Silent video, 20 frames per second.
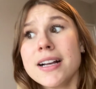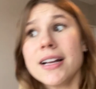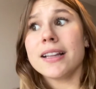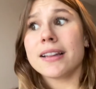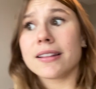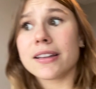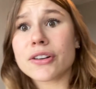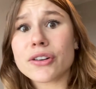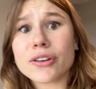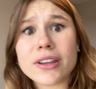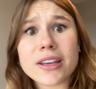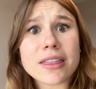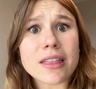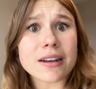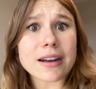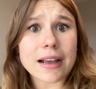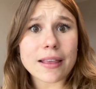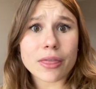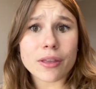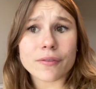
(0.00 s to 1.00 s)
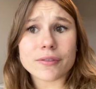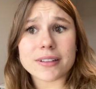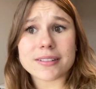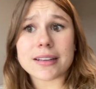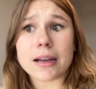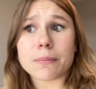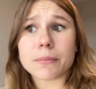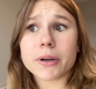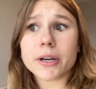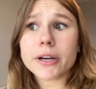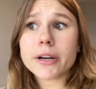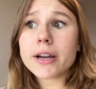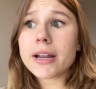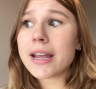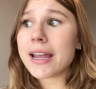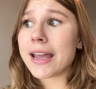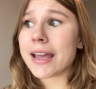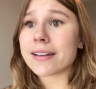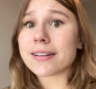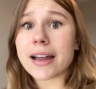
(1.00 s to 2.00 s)
literally the 9th of December,
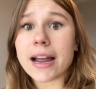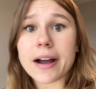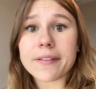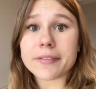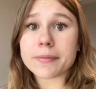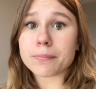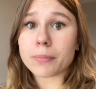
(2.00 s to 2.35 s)
and I haven't